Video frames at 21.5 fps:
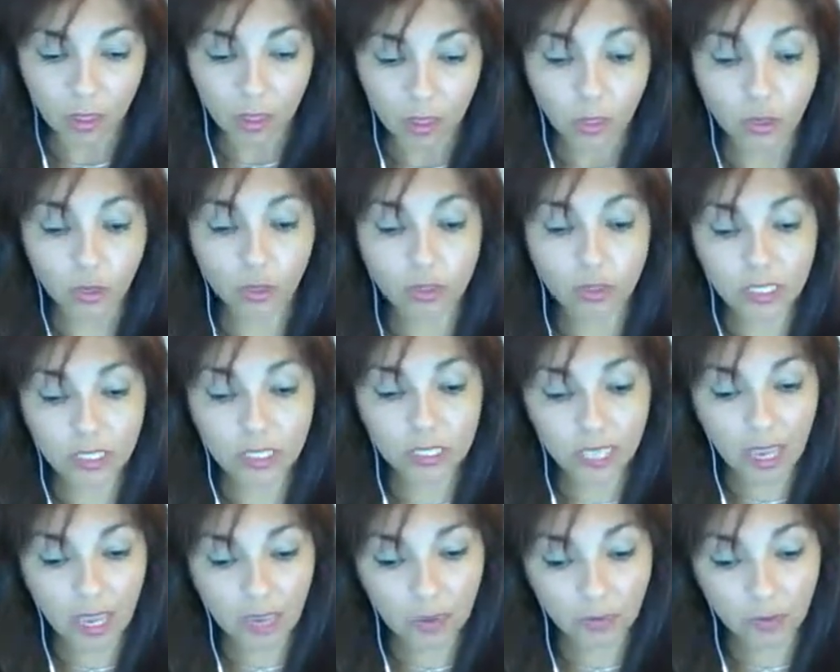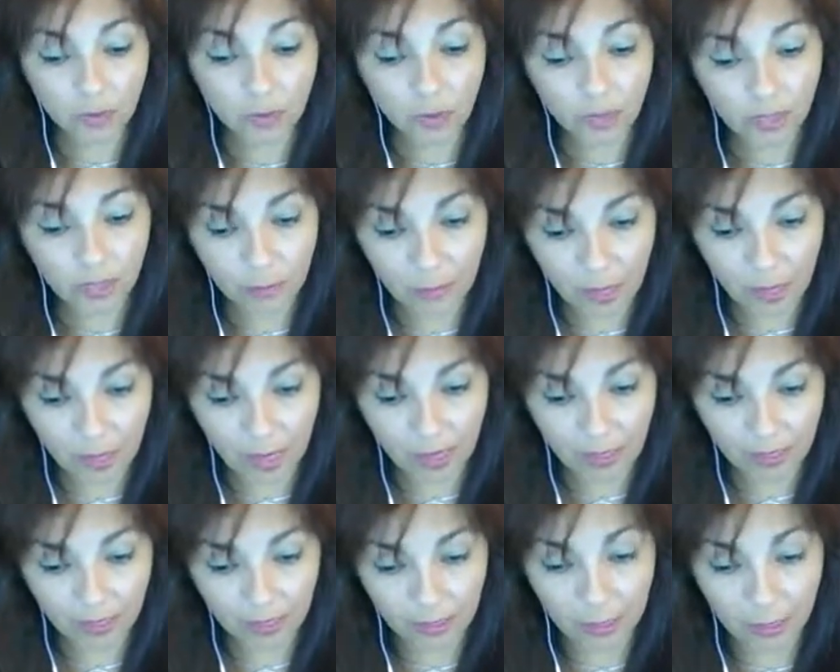Through the death of the
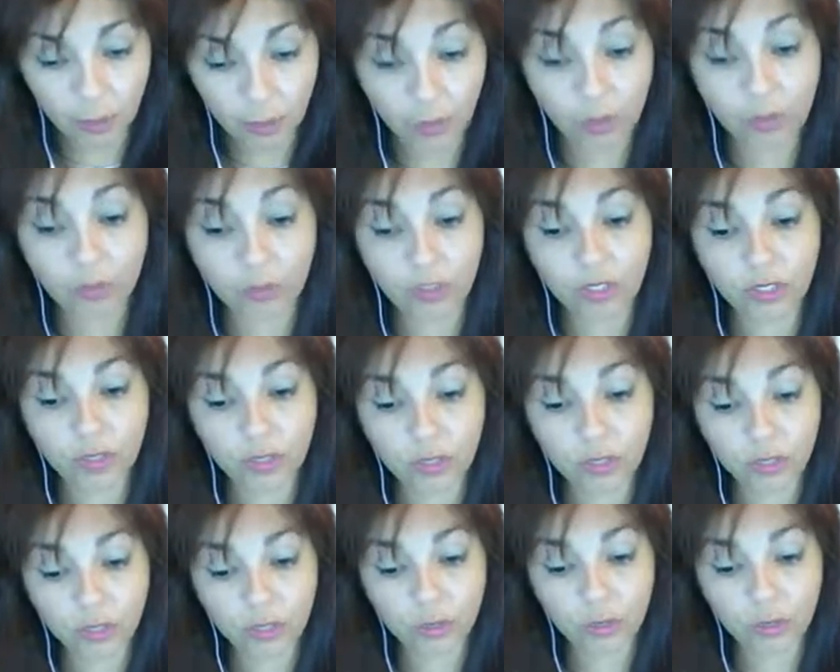body, we return